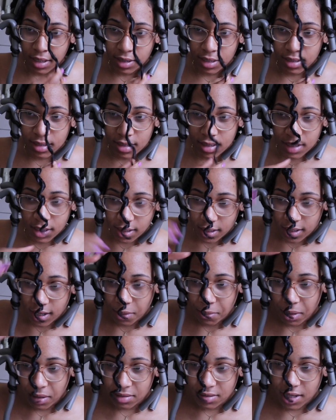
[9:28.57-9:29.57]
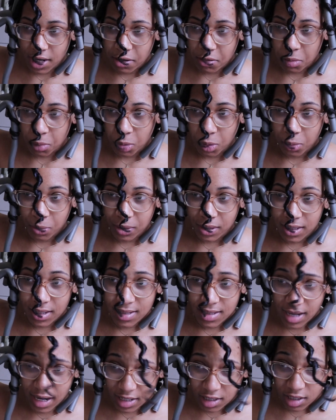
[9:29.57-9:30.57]
this is gonna come out terrible but
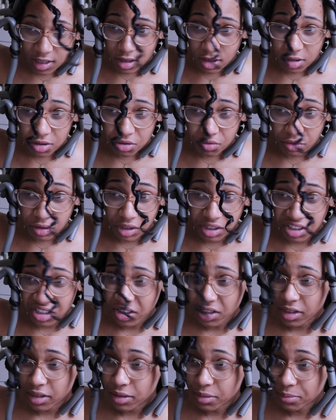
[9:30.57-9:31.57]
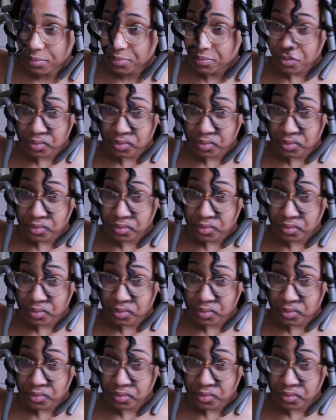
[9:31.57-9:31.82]
this actually looks really good